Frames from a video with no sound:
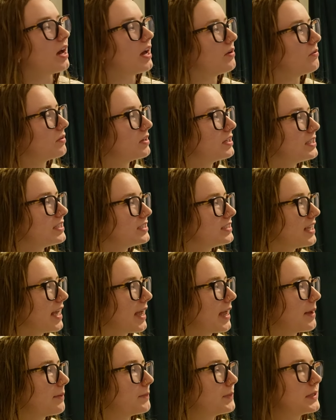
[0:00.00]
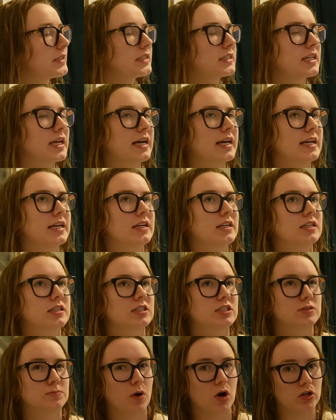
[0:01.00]
I want to say, but like
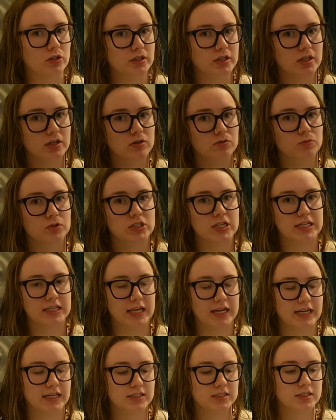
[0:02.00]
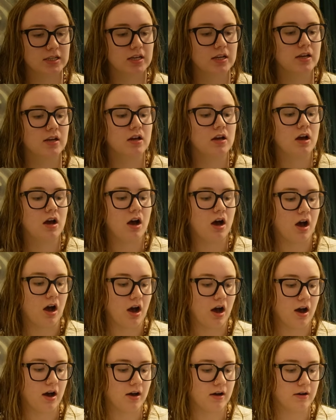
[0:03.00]
smaller, which I liked.
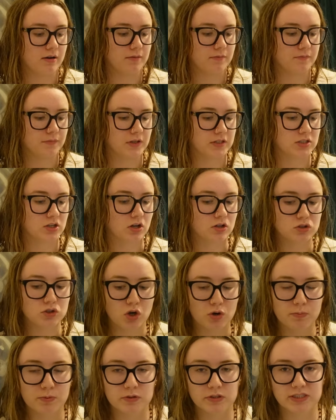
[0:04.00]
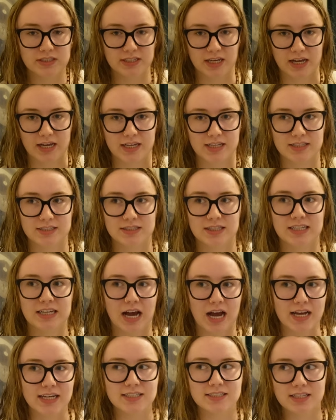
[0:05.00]
Um, it's called Topo Designs. The
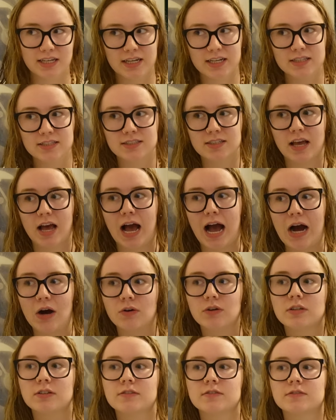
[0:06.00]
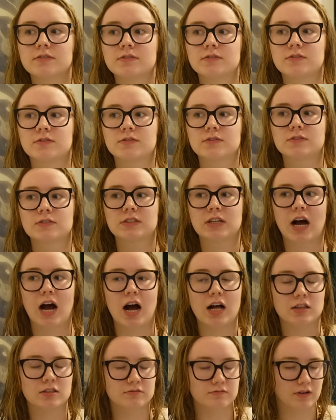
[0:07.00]
guy said it's out of
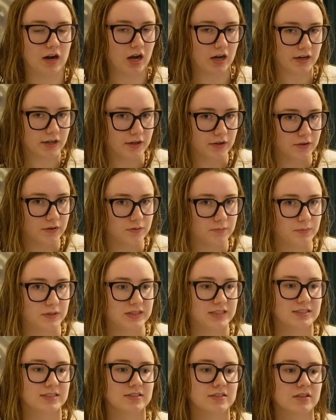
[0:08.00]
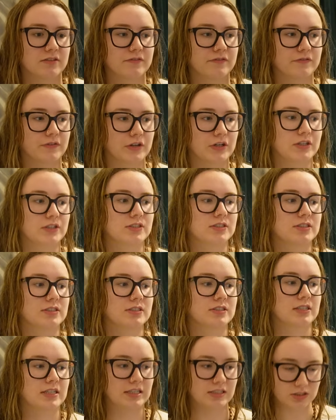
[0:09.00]
Colorado, but this is the
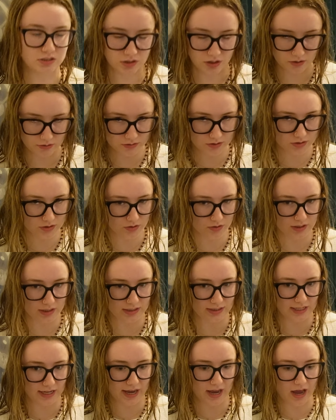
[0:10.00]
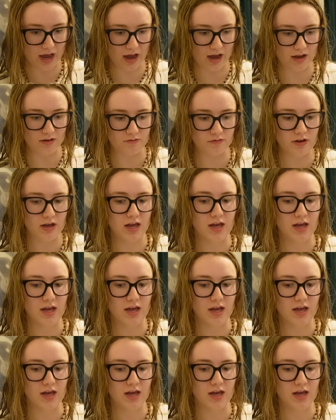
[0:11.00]
first East Coast store that they have.